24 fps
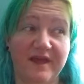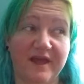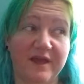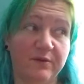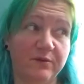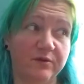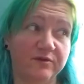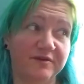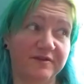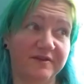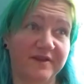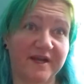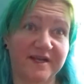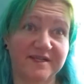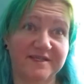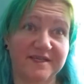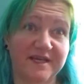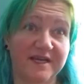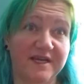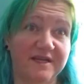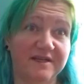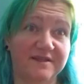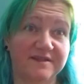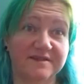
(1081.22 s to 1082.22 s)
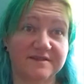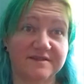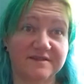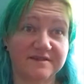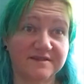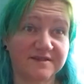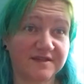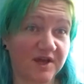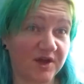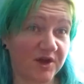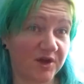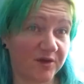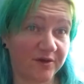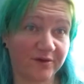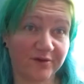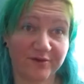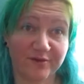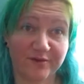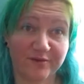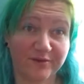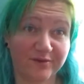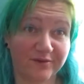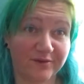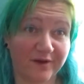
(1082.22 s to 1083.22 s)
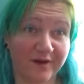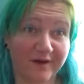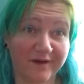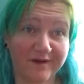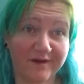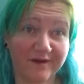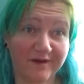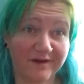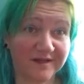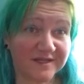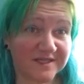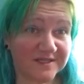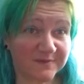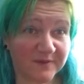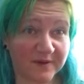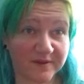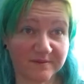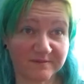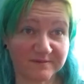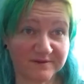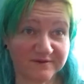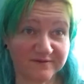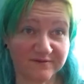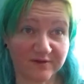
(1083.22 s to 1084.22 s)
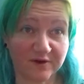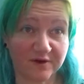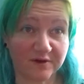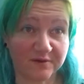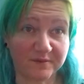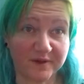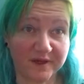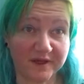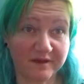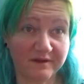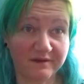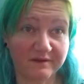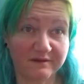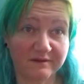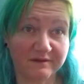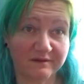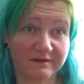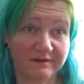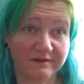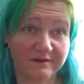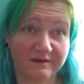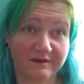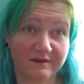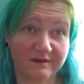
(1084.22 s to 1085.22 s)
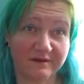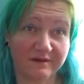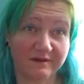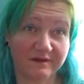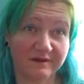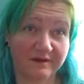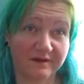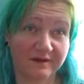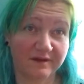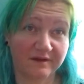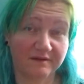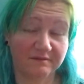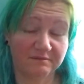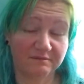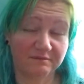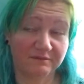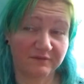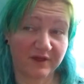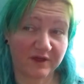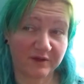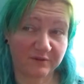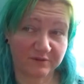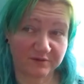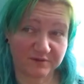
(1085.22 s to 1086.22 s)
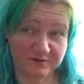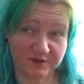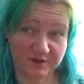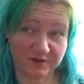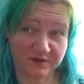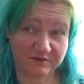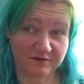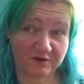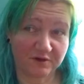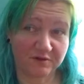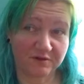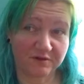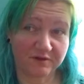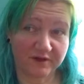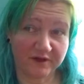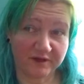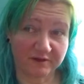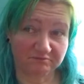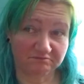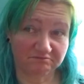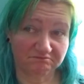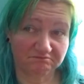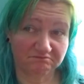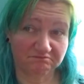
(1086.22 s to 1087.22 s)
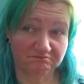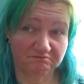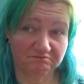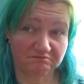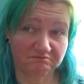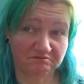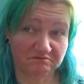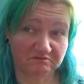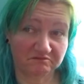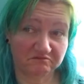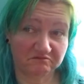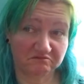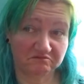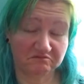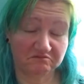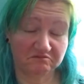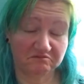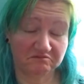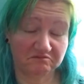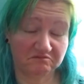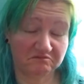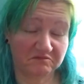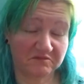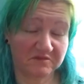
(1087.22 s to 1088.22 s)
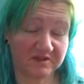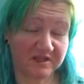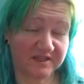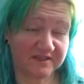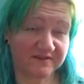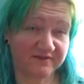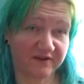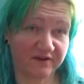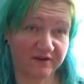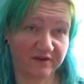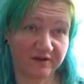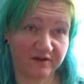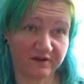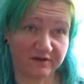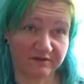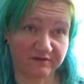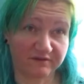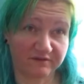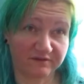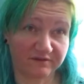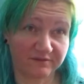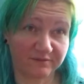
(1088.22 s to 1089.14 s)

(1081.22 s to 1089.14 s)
they were in their teens, so I can't expect them to follow me. They will do their own thing, and that's fair enough.